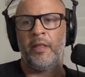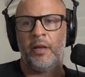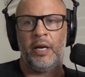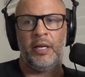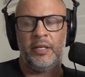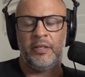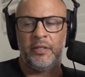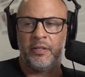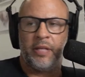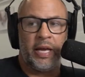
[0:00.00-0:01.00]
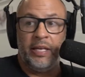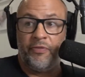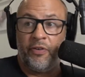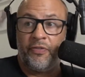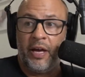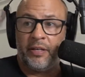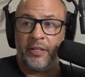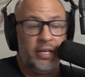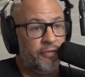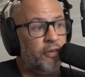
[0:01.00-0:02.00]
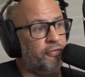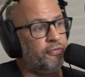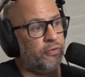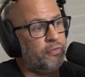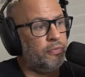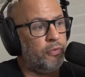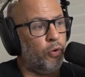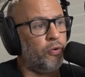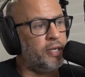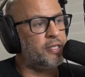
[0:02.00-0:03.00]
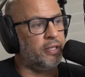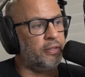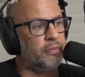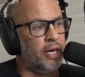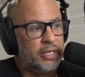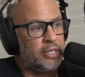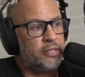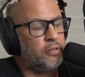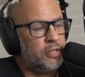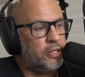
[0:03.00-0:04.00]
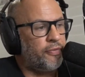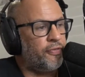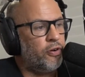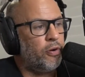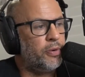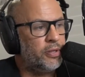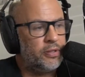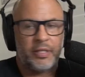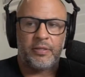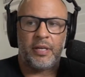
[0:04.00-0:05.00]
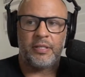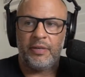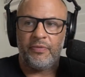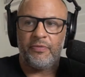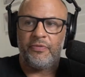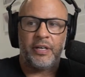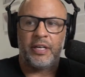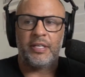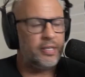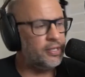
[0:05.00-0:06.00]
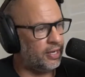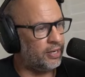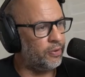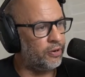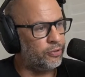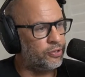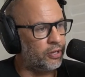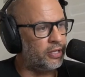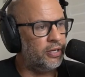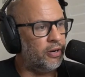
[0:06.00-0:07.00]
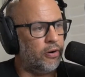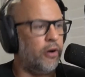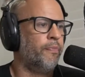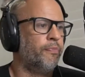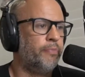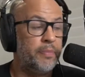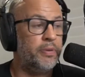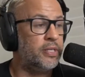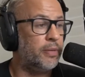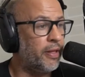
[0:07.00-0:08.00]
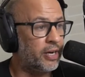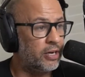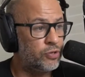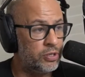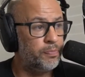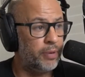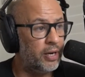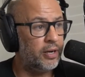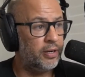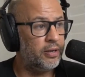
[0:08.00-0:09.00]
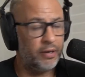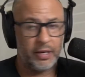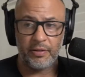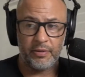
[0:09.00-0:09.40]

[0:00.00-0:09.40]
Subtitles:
and they live off that. They live off oil wrestling, and that's a phenomenon that doesn't even fucking exist anywhere else. Like, maybe in some other countries, but like